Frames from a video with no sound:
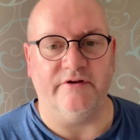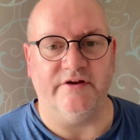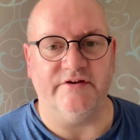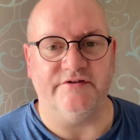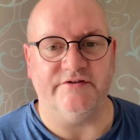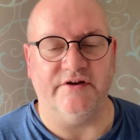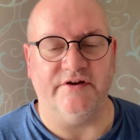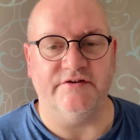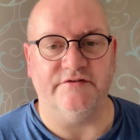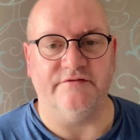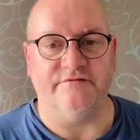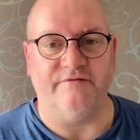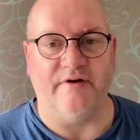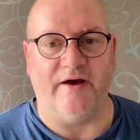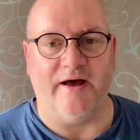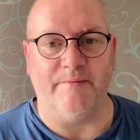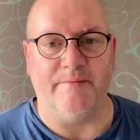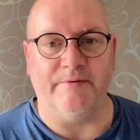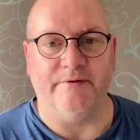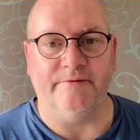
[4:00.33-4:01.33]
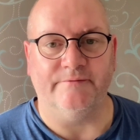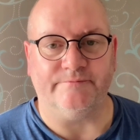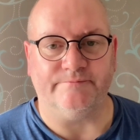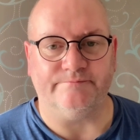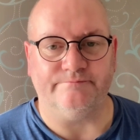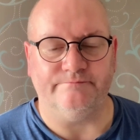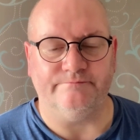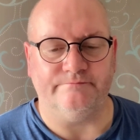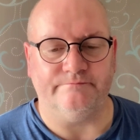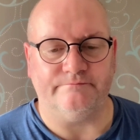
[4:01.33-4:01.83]
is fab.
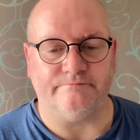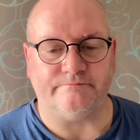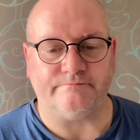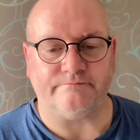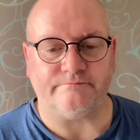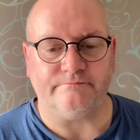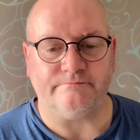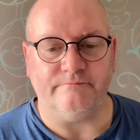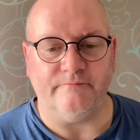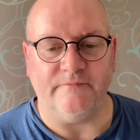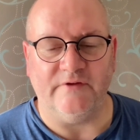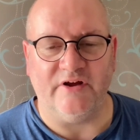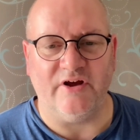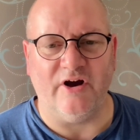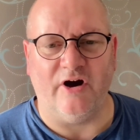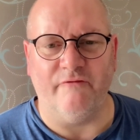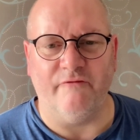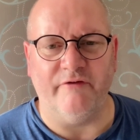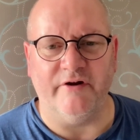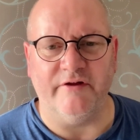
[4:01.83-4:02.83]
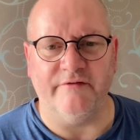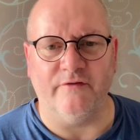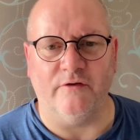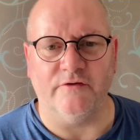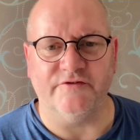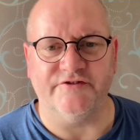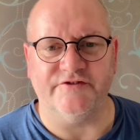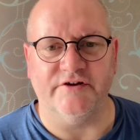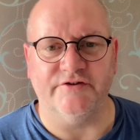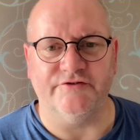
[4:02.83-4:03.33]
Can't really
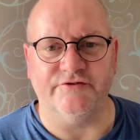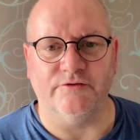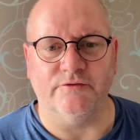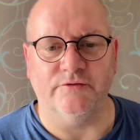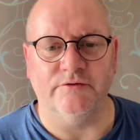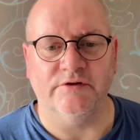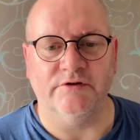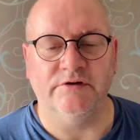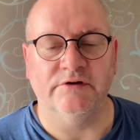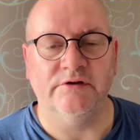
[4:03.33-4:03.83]
fault it at all.